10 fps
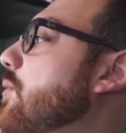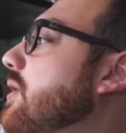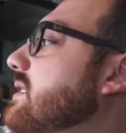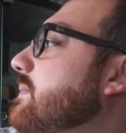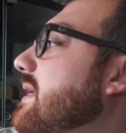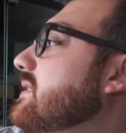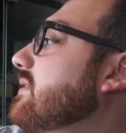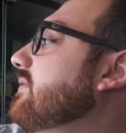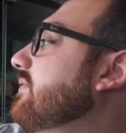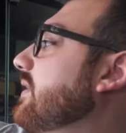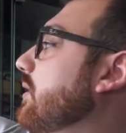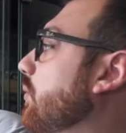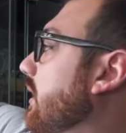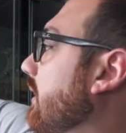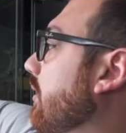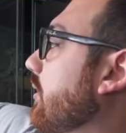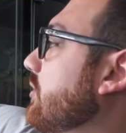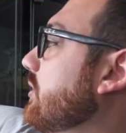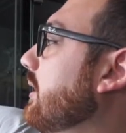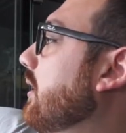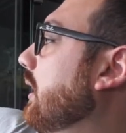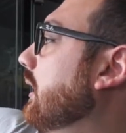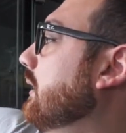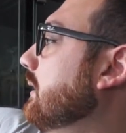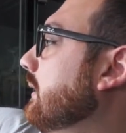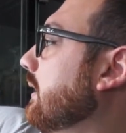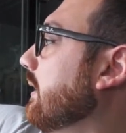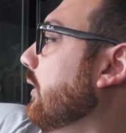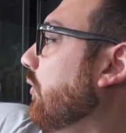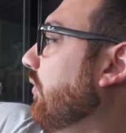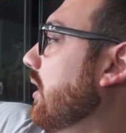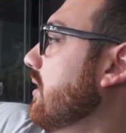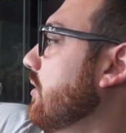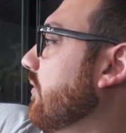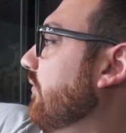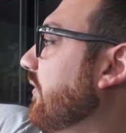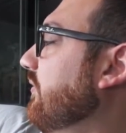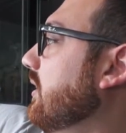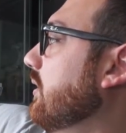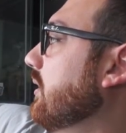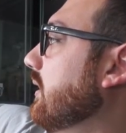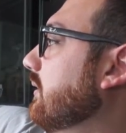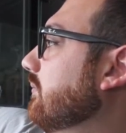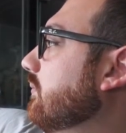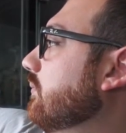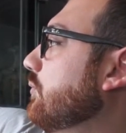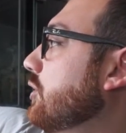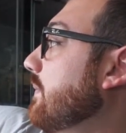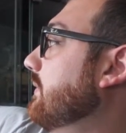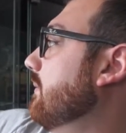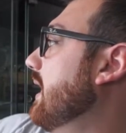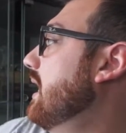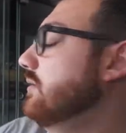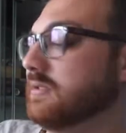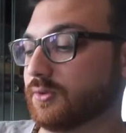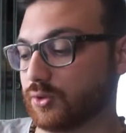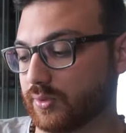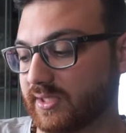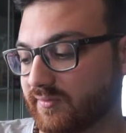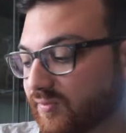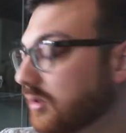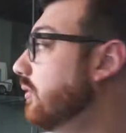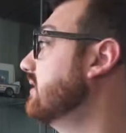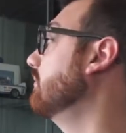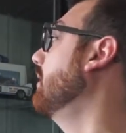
more expensive than what they originally are. They go for 150 shipped to my house usually for resin